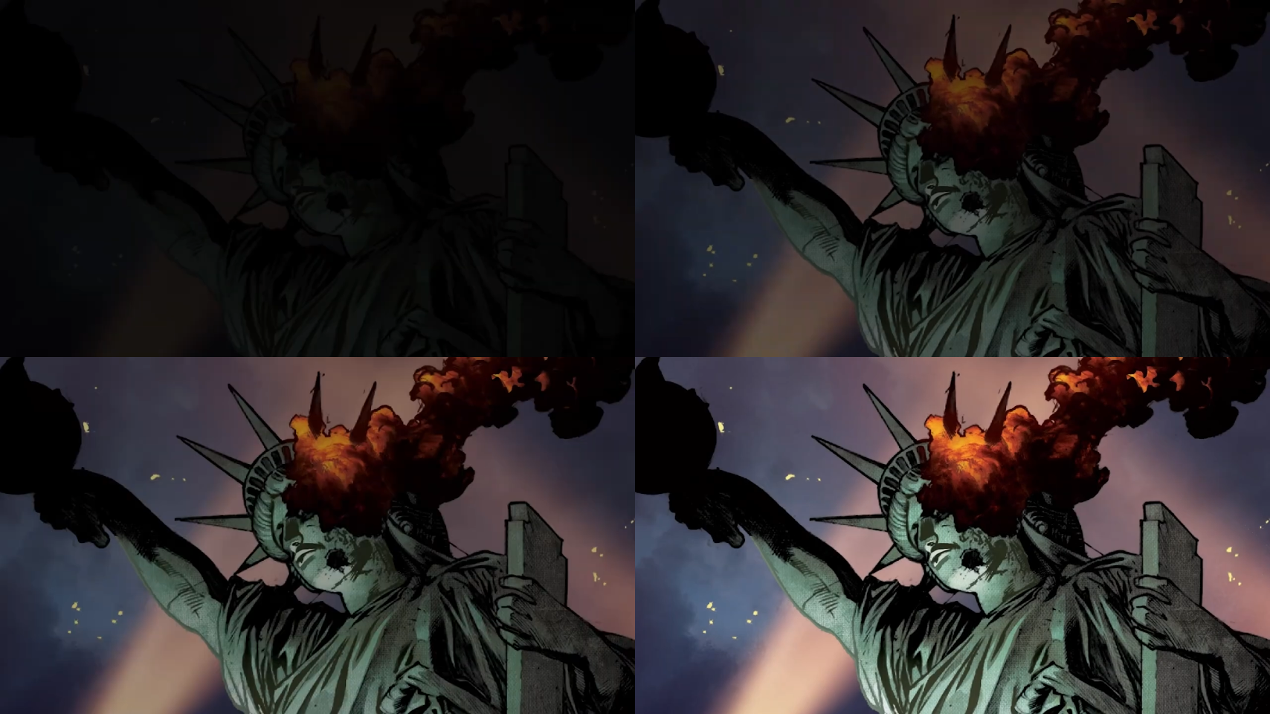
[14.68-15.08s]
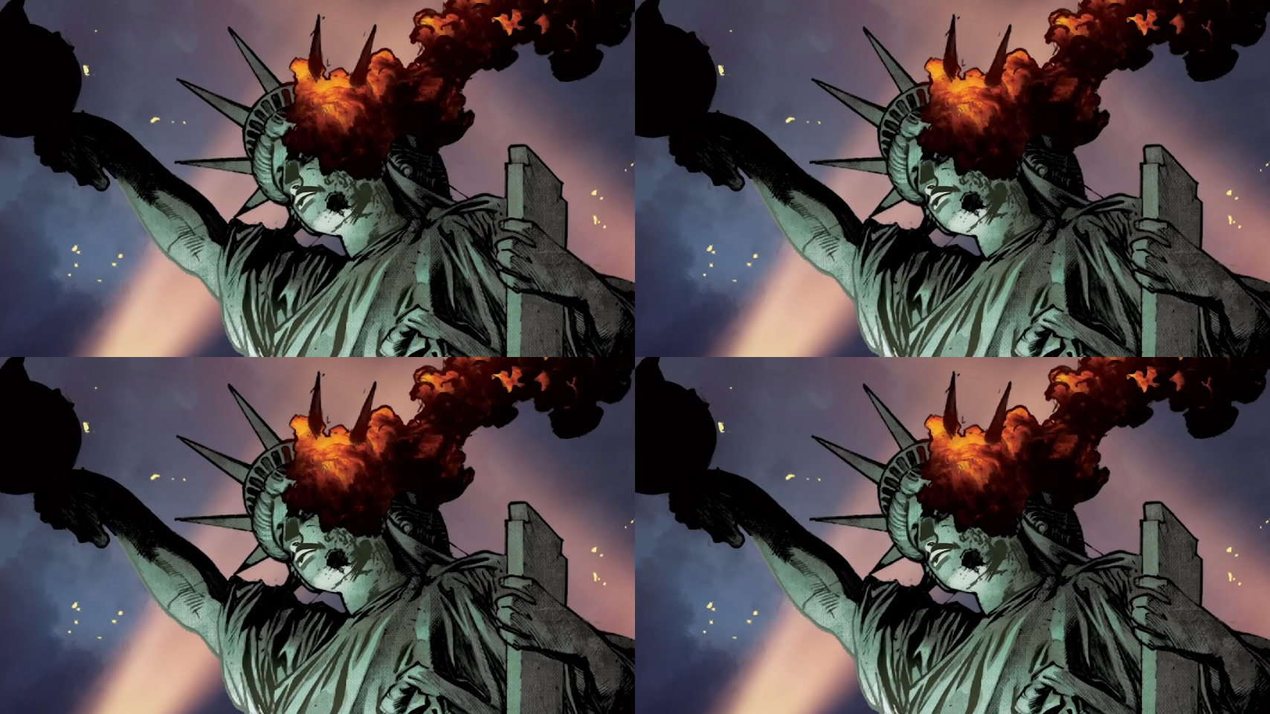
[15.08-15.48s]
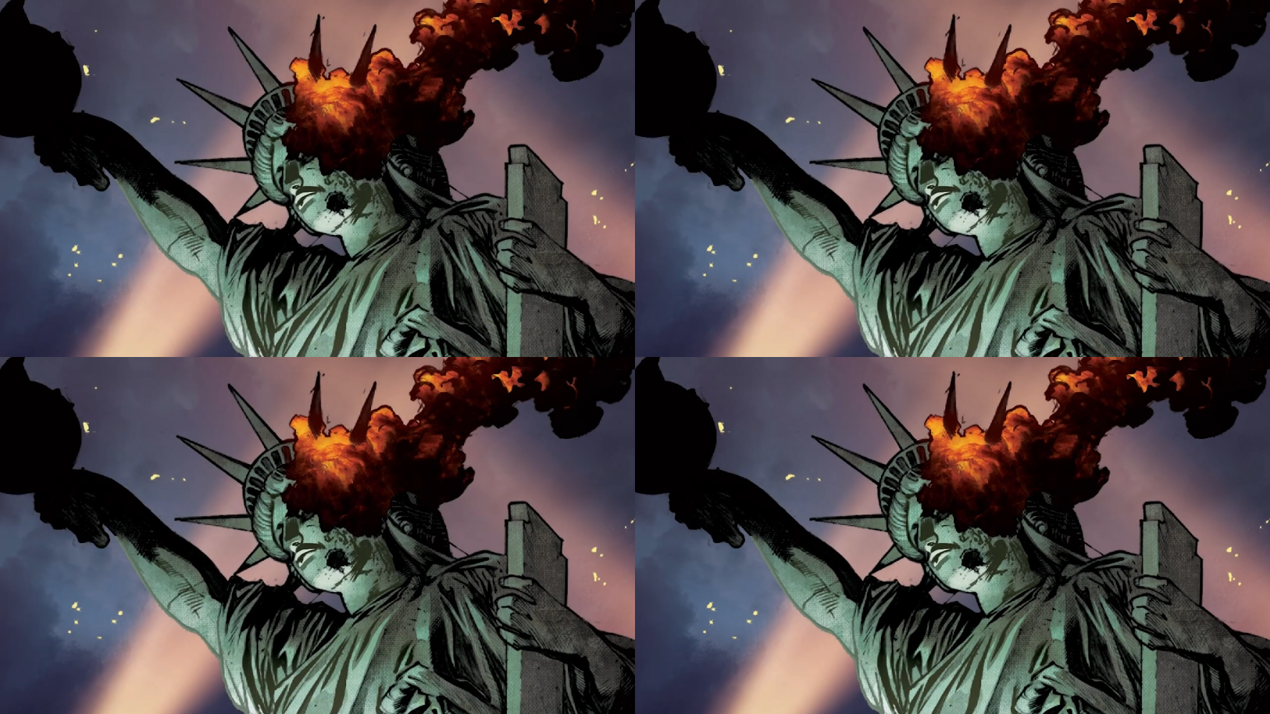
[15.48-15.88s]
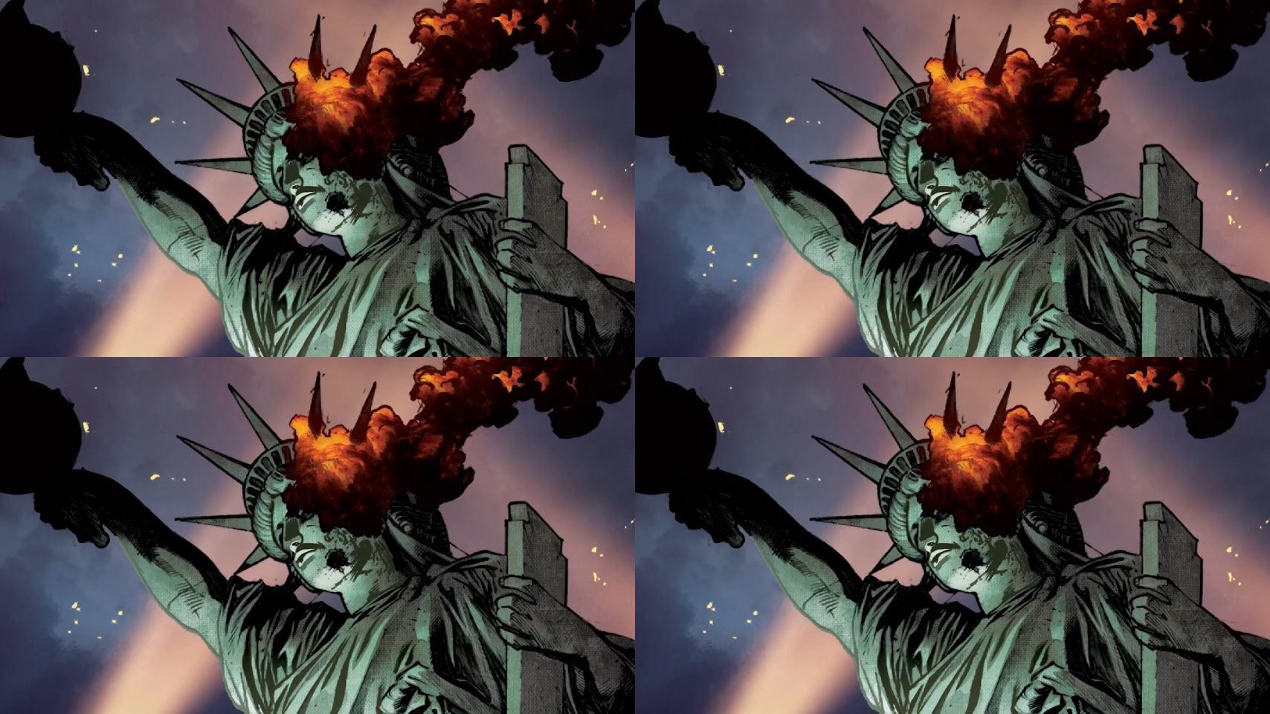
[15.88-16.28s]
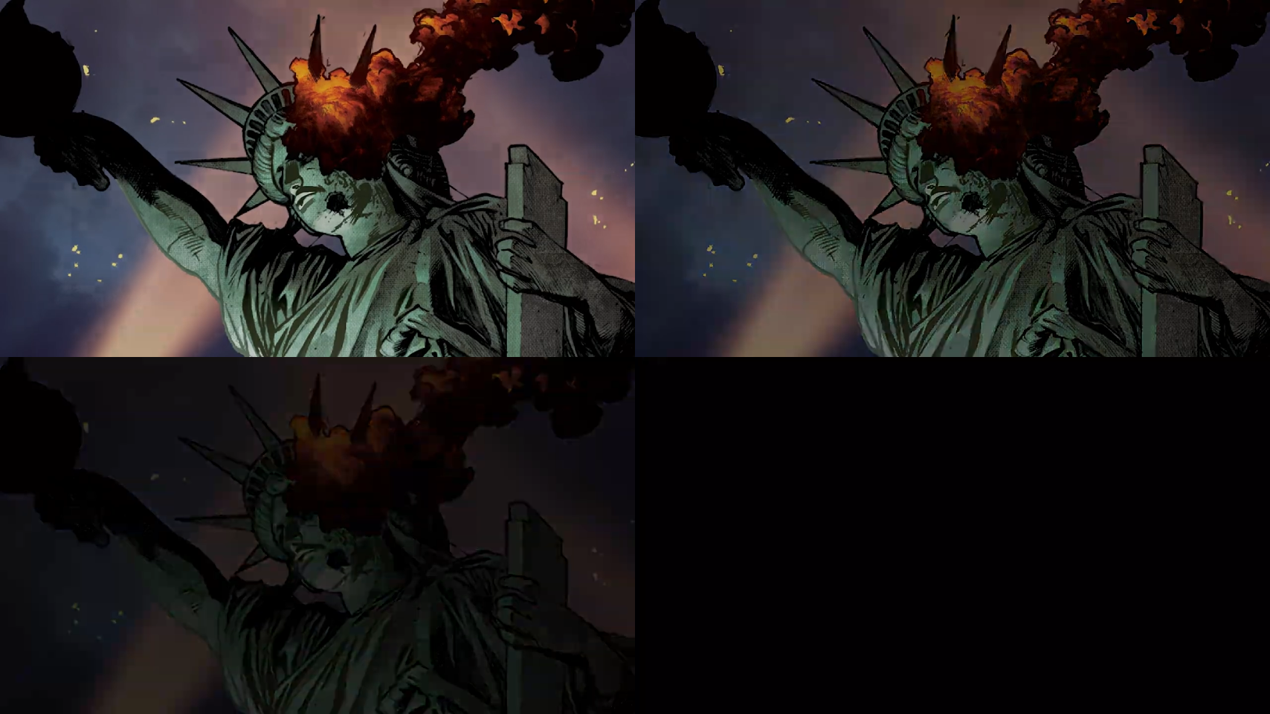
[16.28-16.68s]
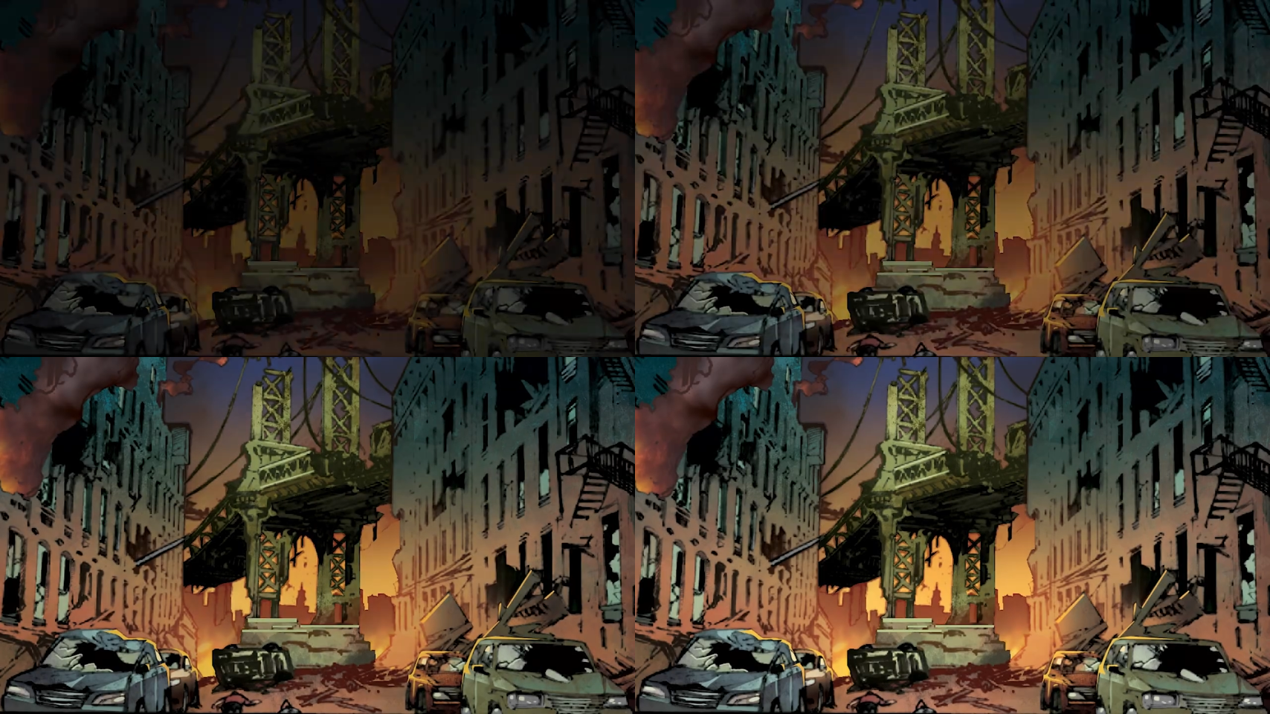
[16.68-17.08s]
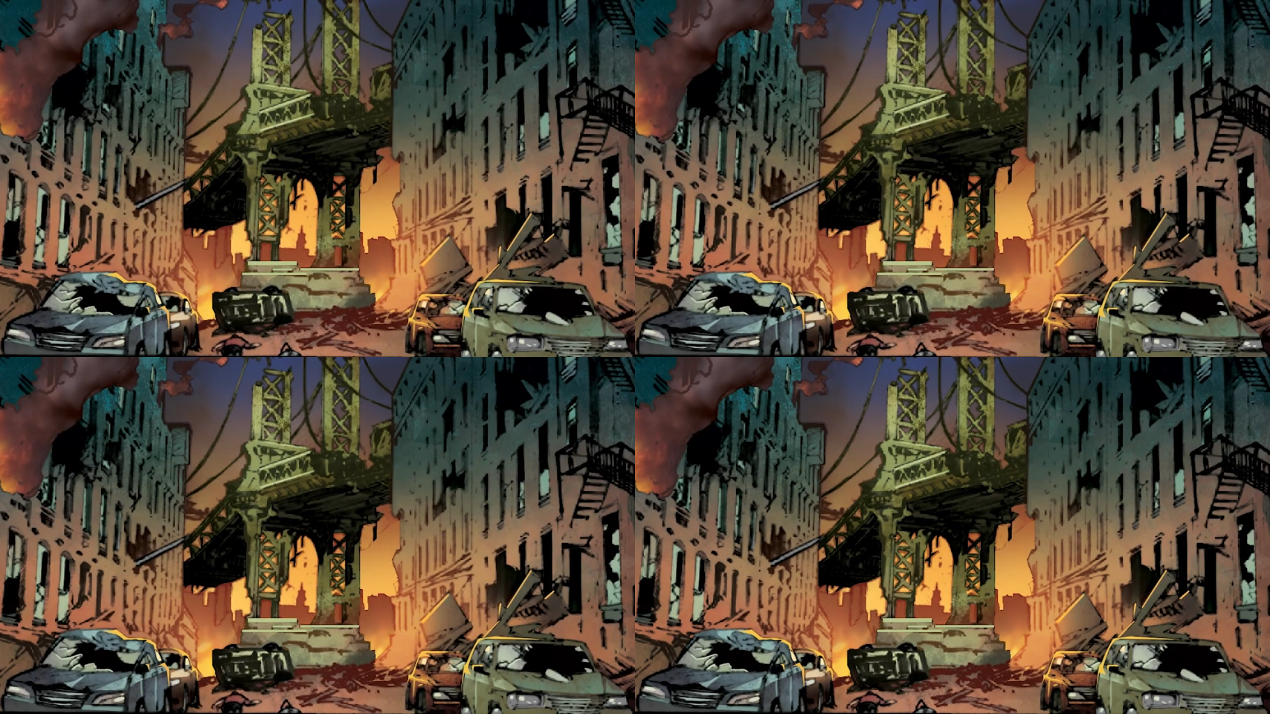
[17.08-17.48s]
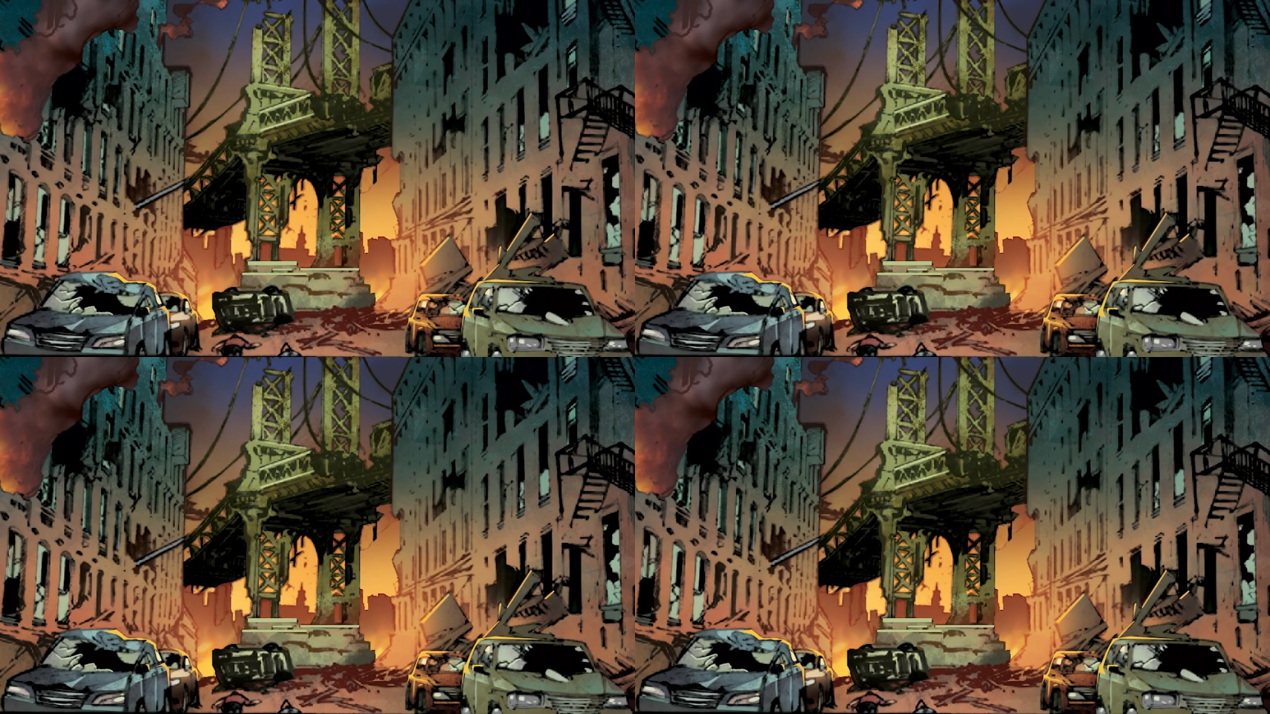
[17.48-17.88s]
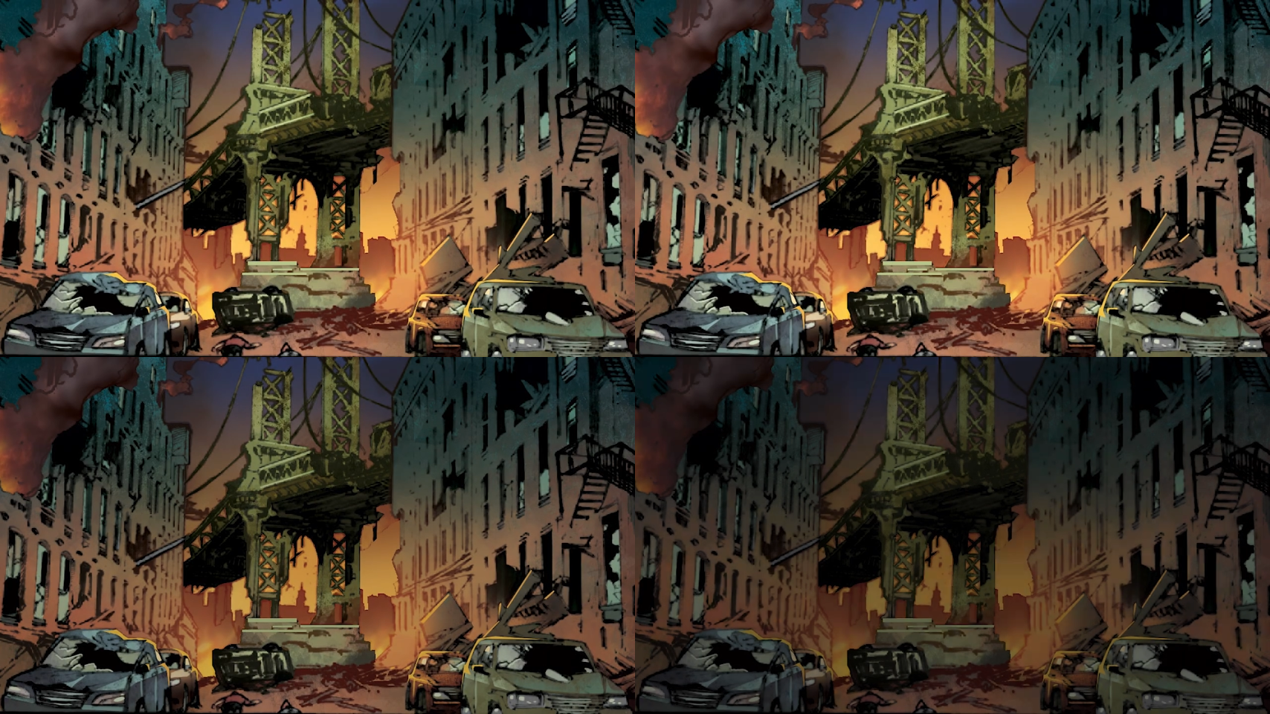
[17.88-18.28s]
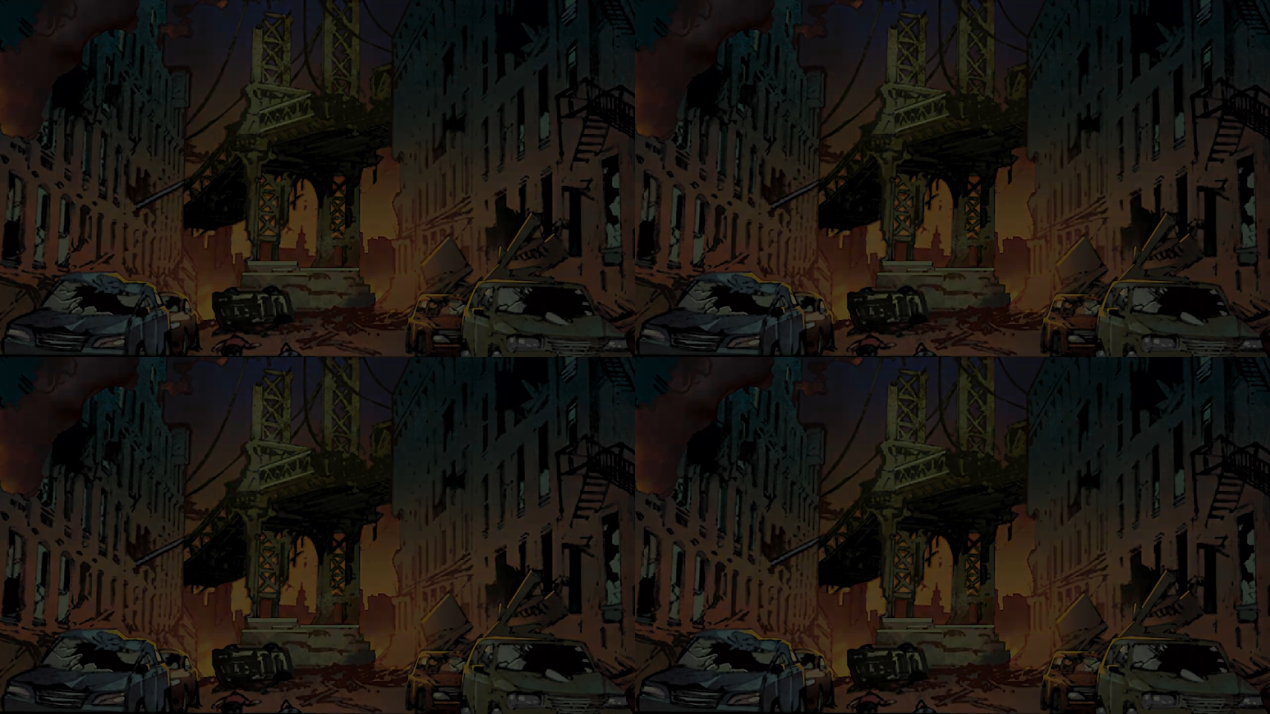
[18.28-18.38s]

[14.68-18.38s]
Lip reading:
No face is visible, so there are no lips to read.